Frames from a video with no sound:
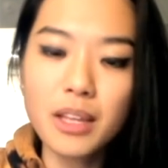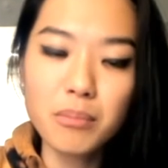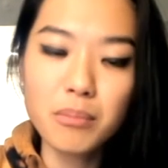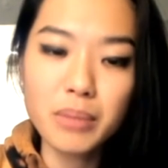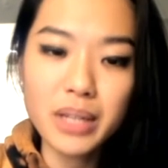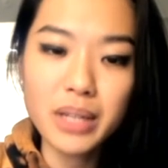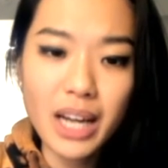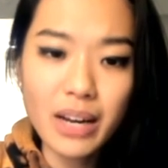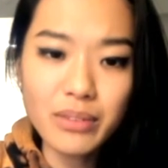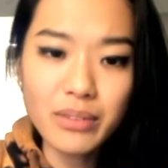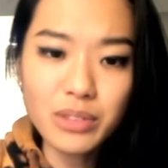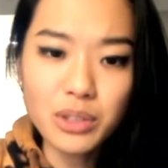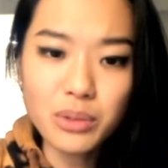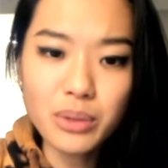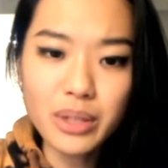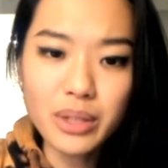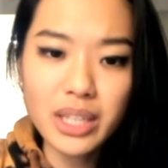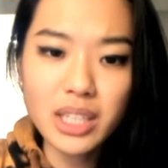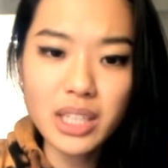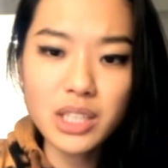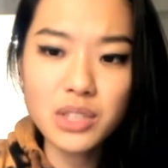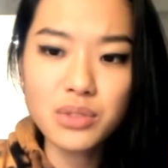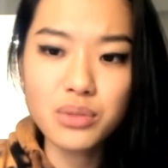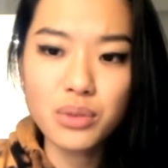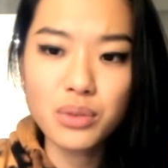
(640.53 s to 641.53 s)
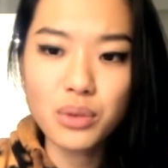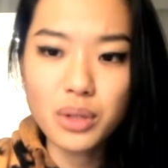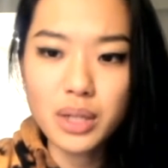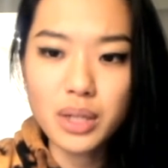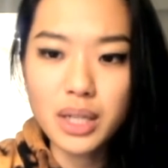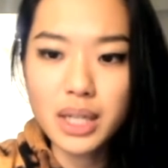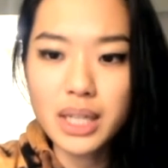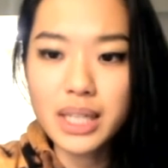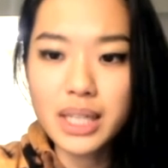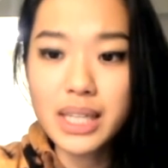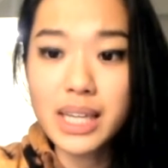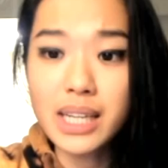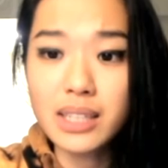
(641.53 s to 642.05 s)
But after rook
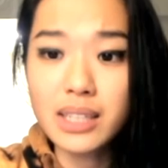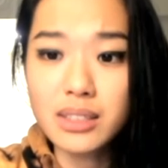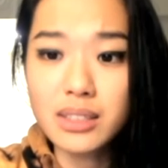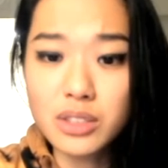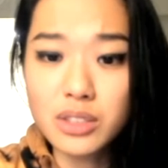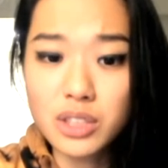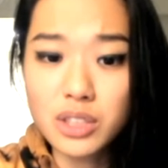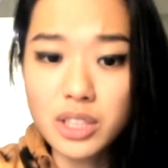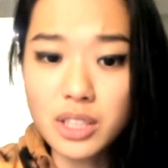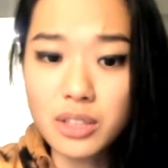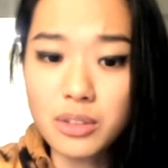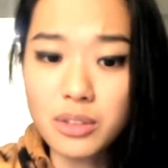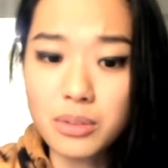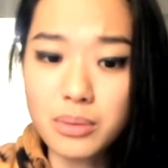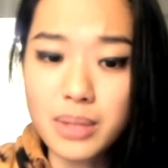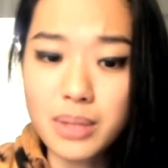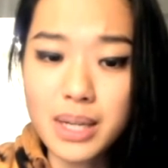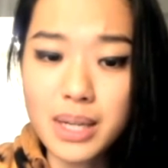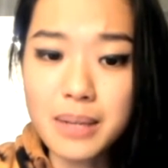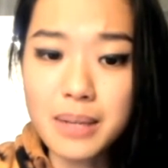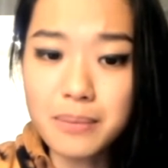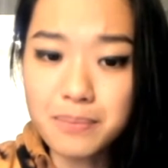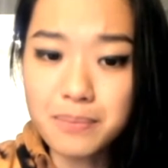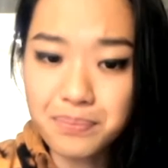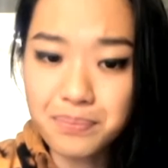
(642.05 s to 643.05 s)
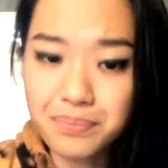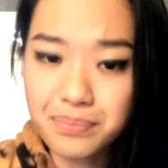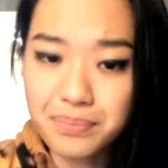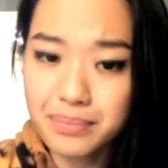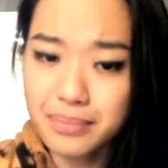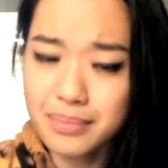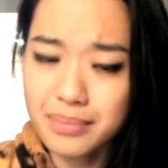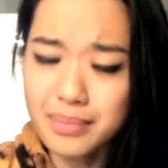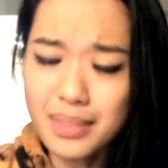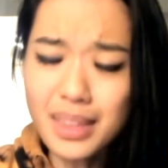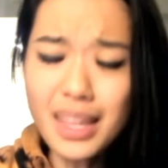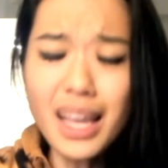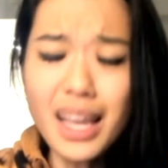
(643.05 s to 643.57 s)
h4, king to g3,
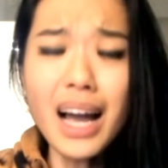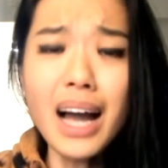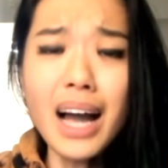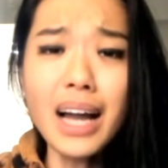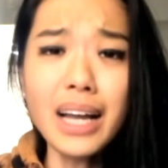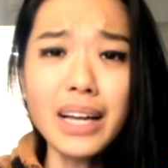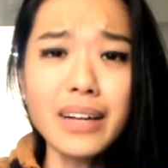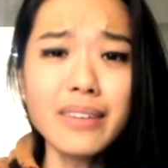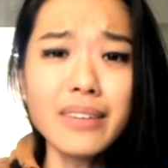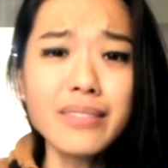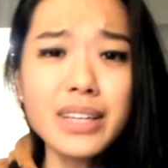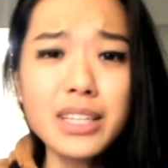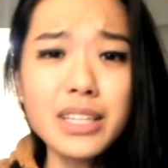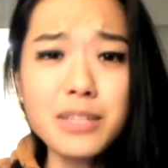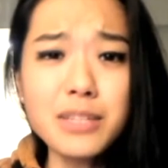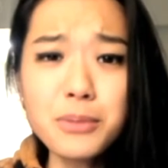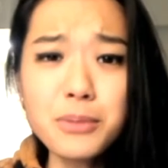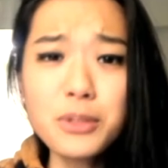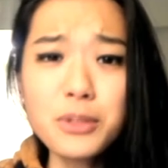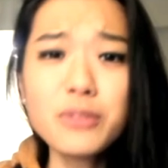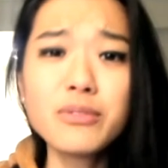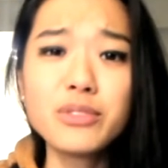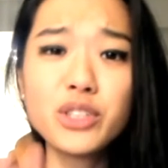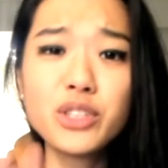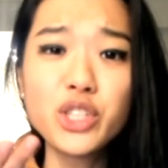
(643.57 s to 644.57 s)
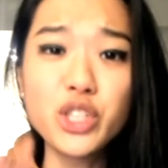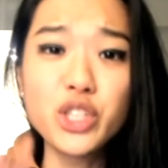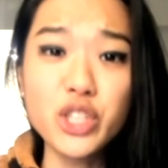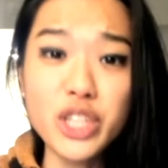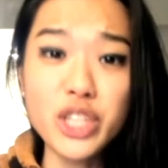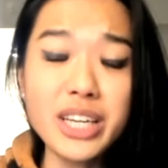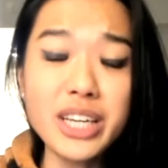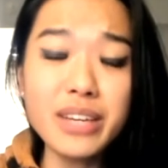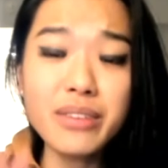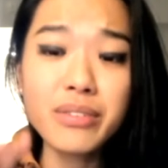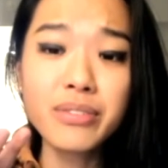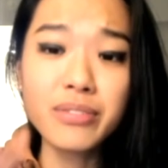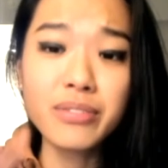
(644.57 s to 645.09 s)
I have this move
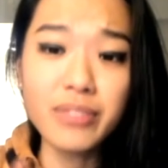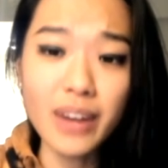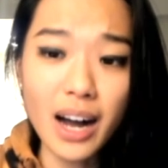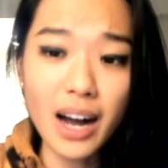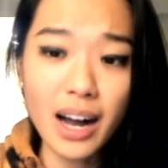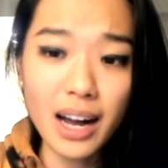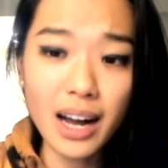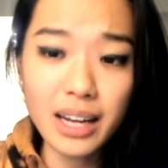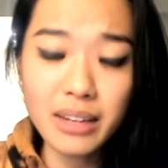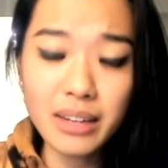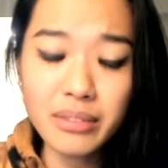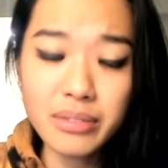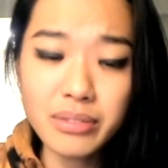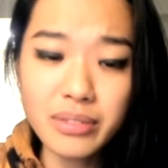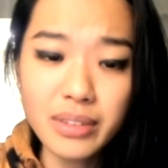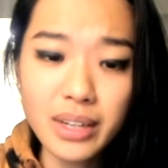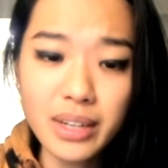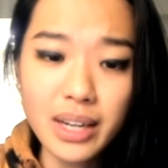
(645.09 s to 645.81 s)
g5,